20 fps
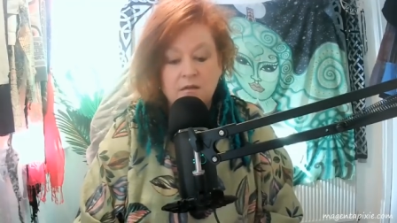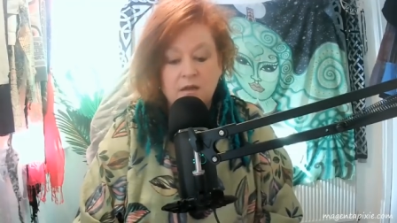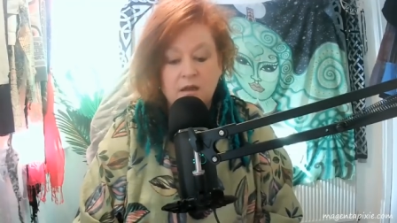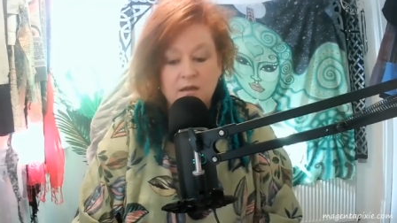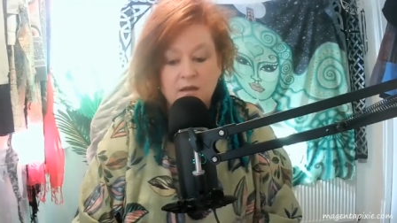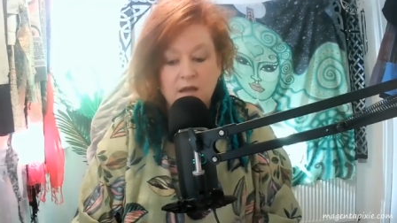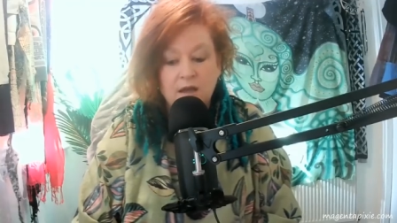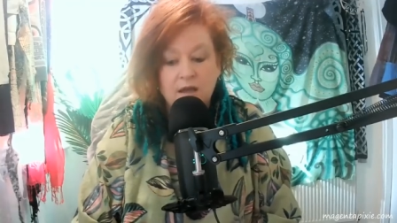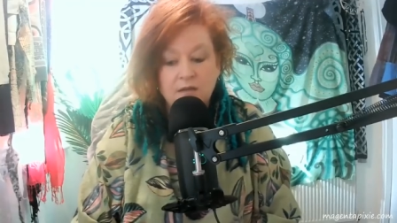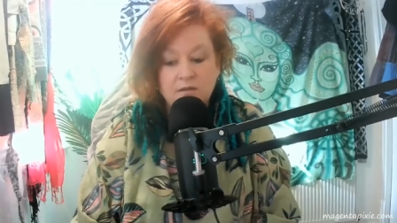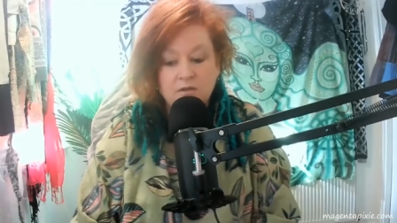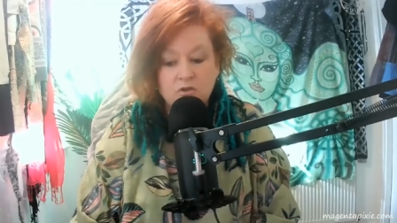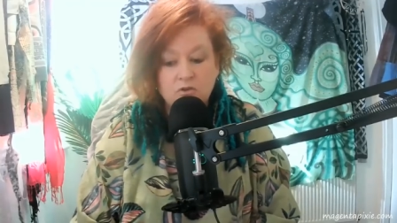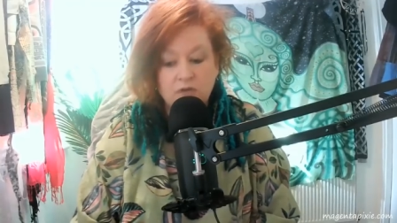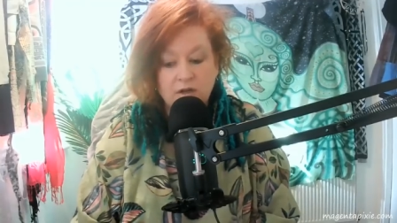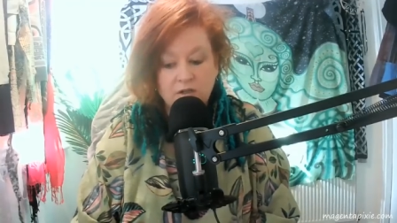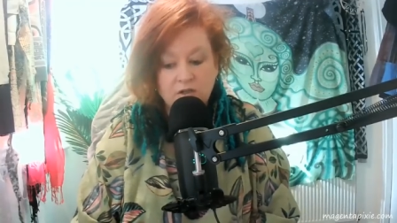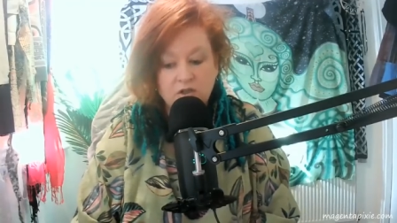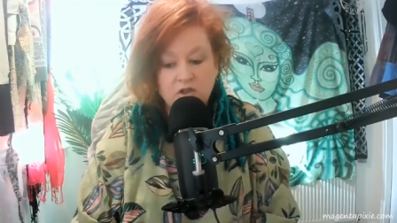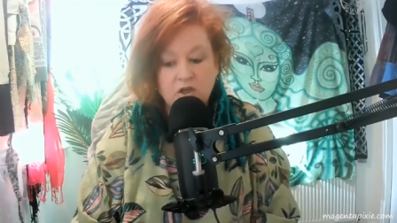
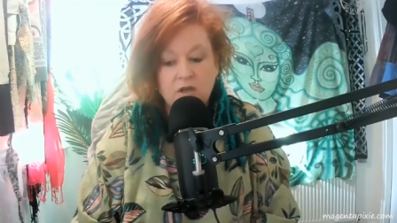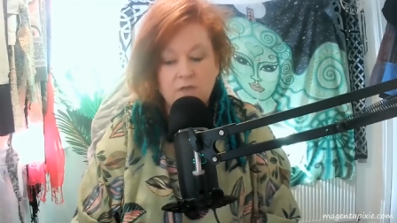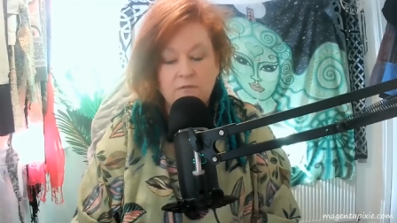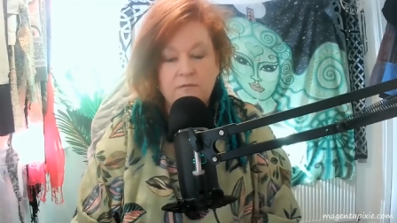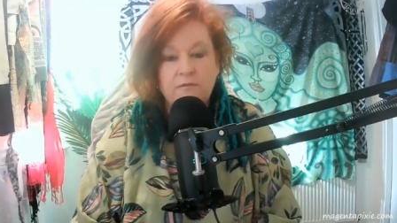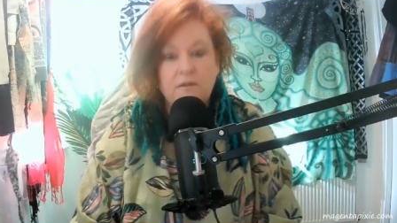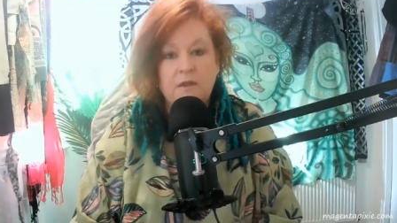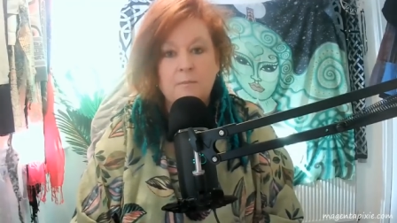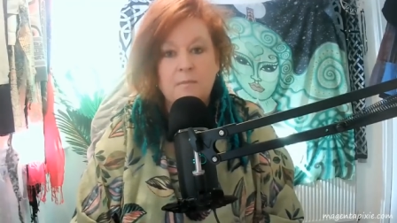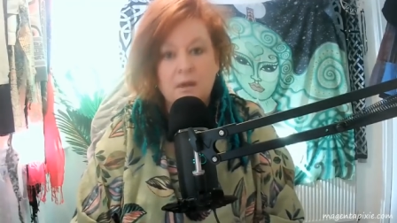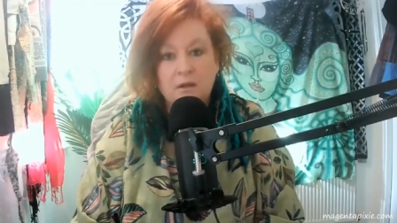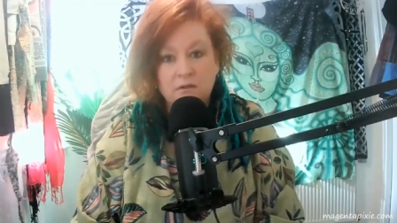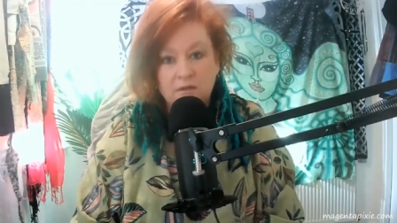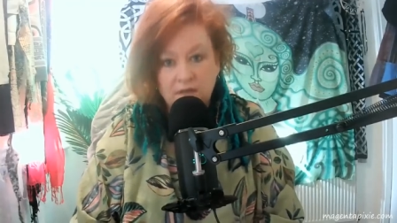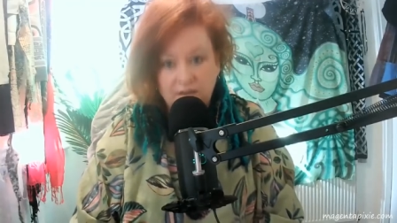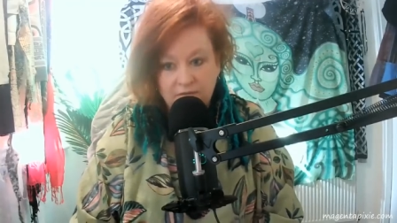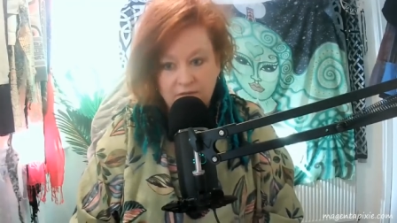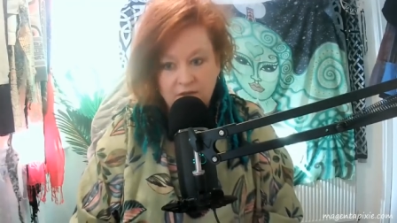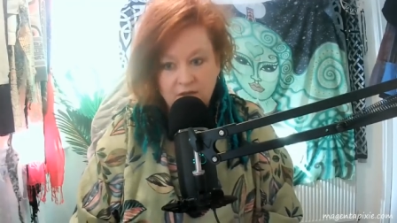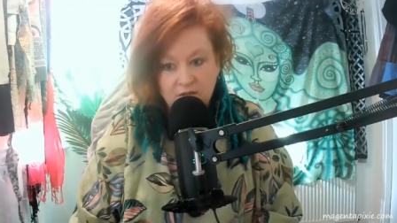transgender female
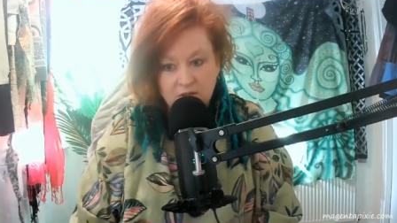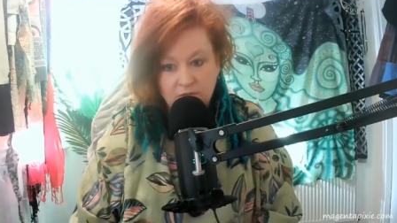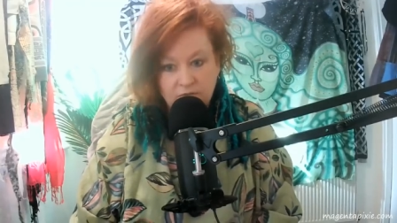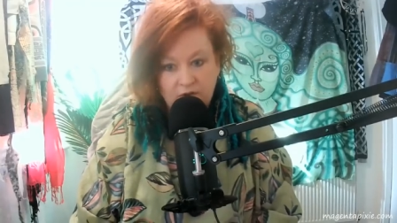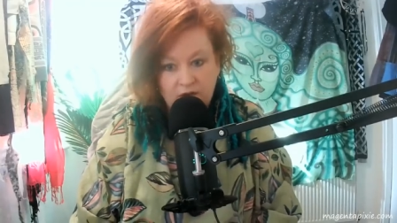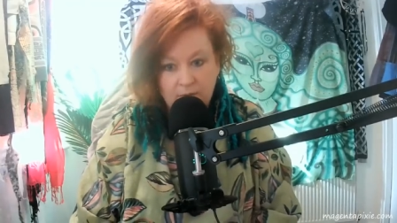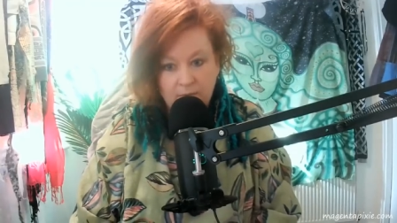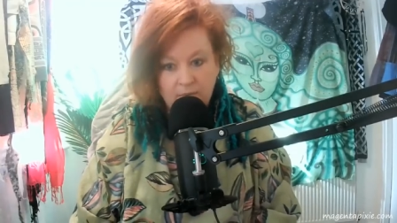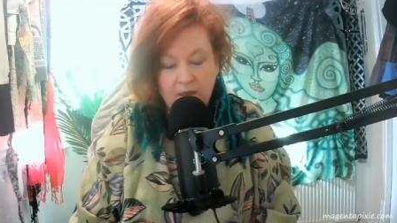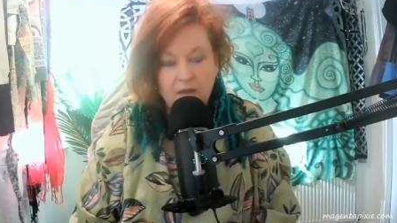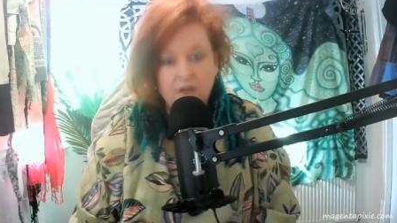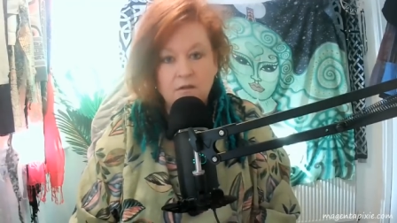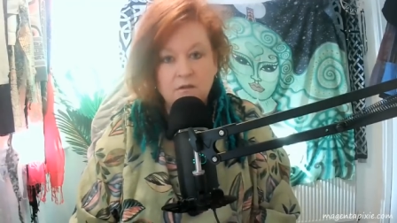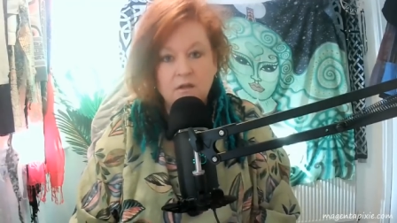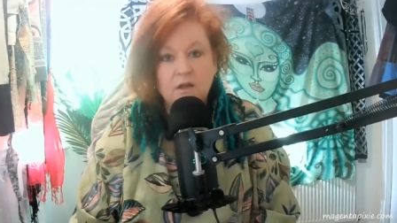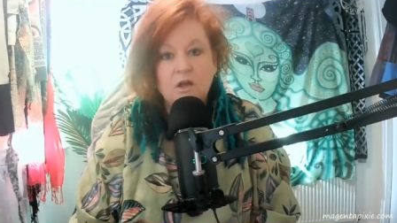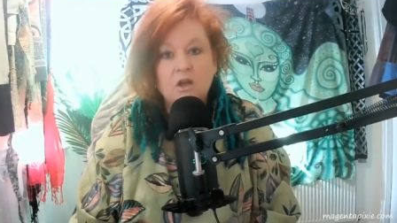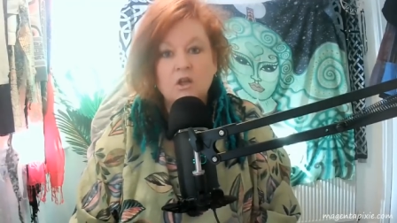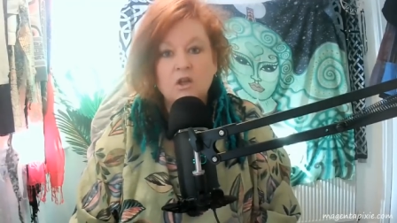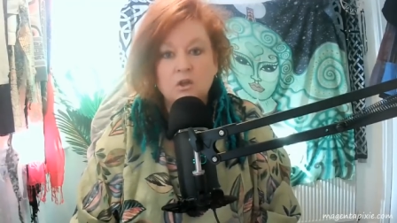living as female,